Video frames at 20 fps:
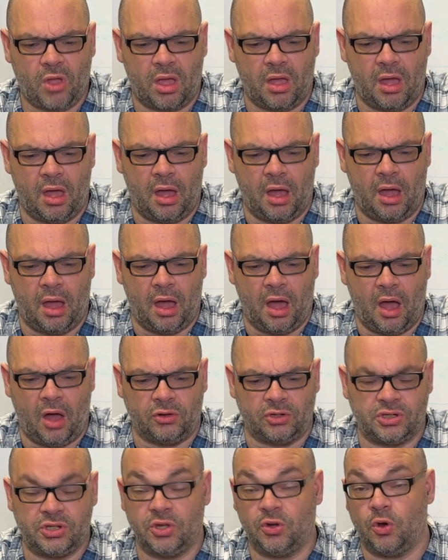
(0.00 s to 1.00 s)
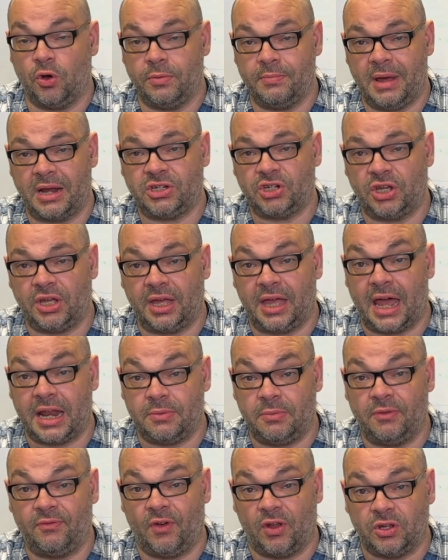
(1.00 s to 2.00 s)
uh, onto the Coin Magic
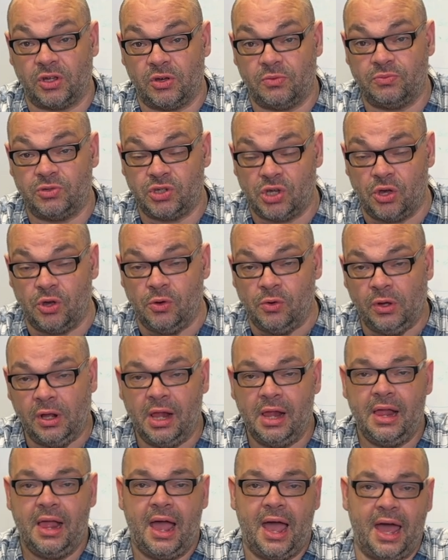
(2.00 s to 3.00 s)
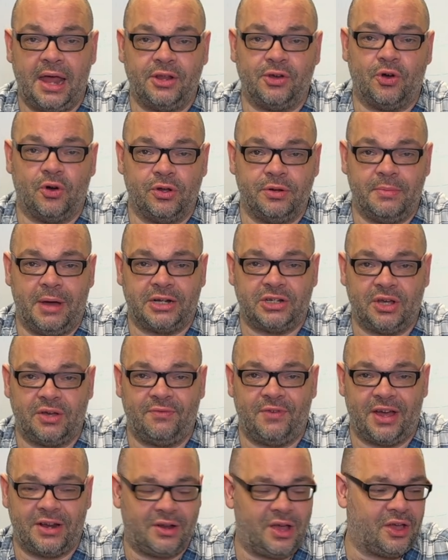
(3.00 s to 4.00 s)
Academy Volume Two and the Coin Magic
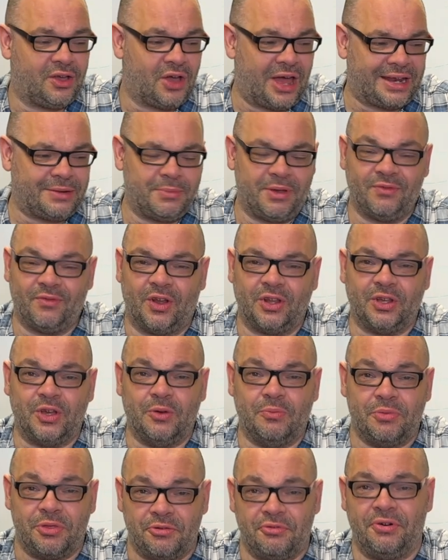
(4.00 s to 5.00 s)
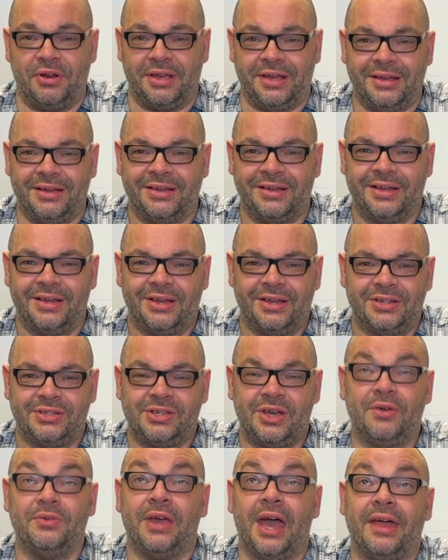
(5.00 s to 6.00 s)
Academy Volume Three.
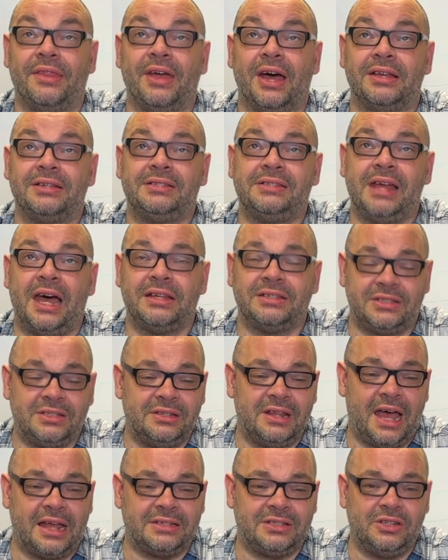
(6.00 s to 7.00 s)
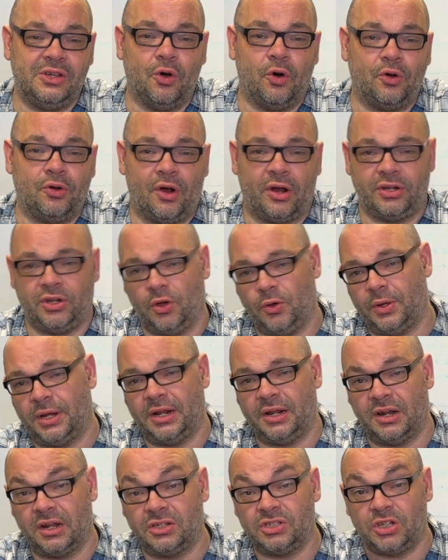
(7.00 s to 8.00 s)
So yeah, that's that's that's the order I'd do it
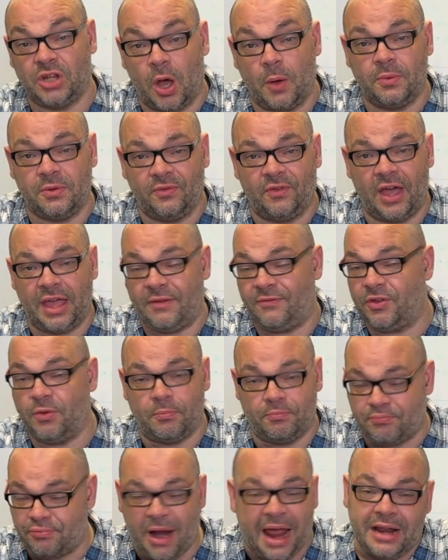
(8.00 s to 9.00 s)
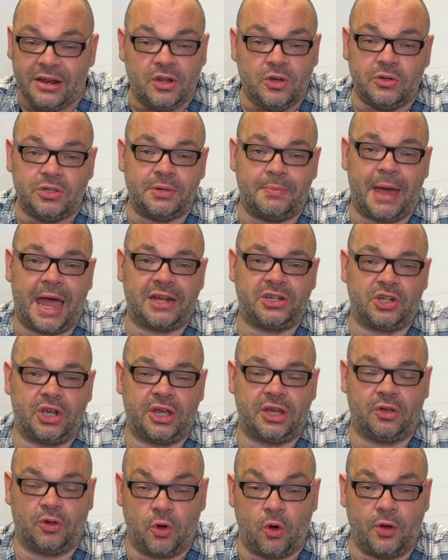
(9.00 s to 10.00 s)
in. I'd start with if you're brand new to
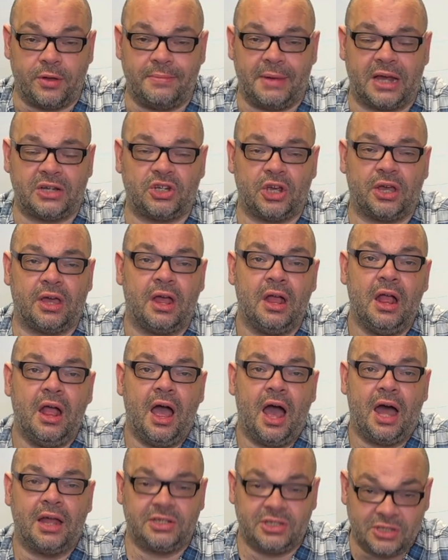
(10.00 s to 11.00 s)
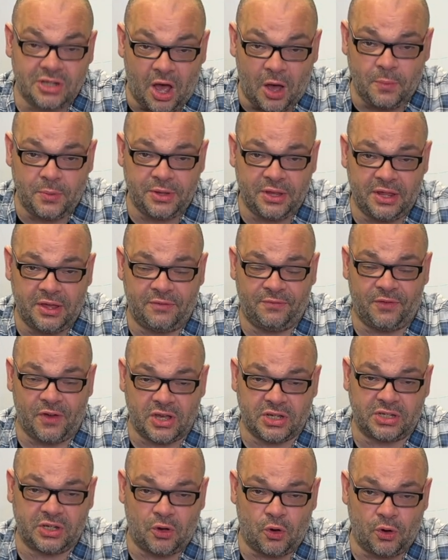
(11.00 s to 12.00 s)
Magic, Coin Magic, I'd start with the
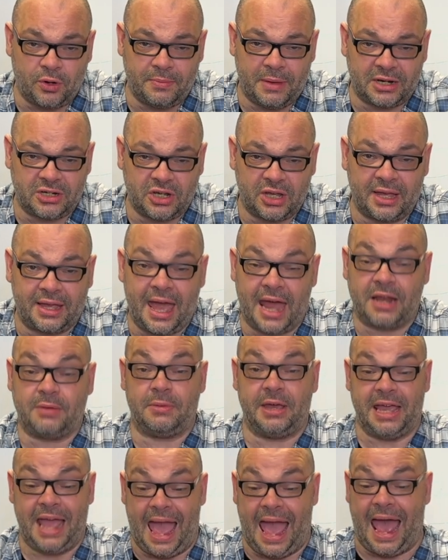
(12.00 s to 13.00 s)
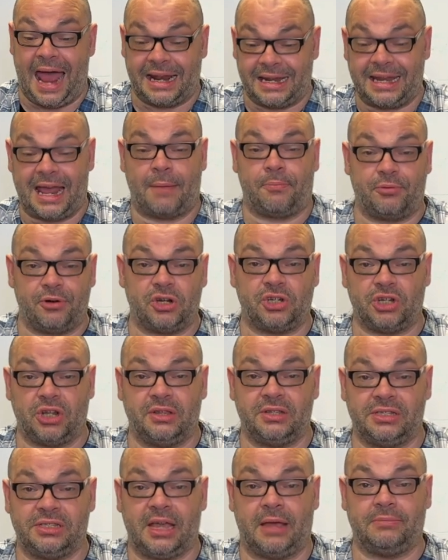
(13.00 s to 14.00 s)
first Coin Magic Academy and Apparition at
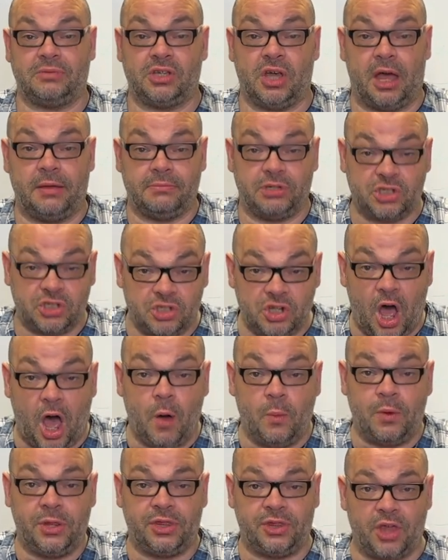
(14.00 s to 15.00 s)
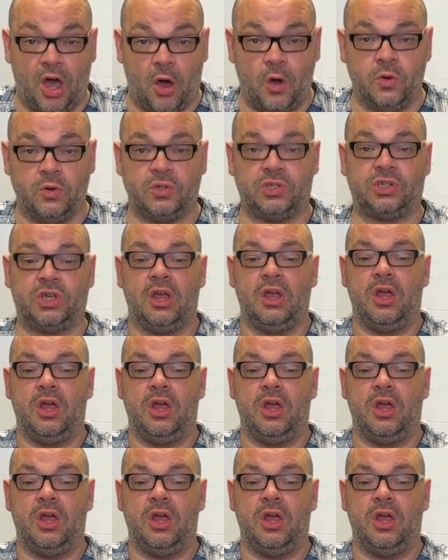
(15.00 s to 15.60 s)
the same time. Start with those;